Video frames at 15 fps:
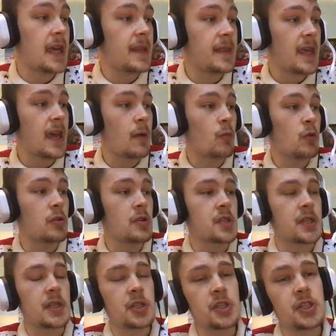and that
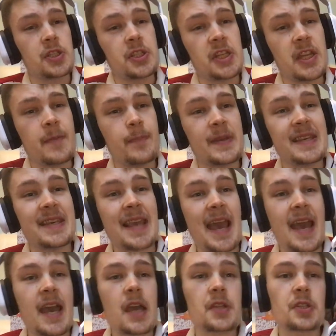was JB
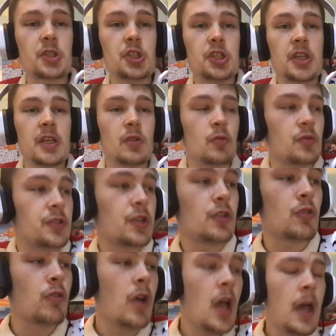and Shane
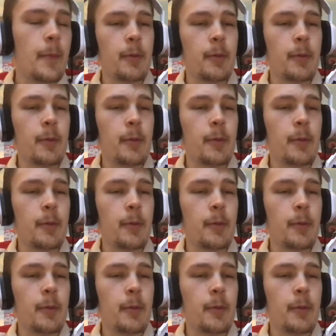O'Donnell,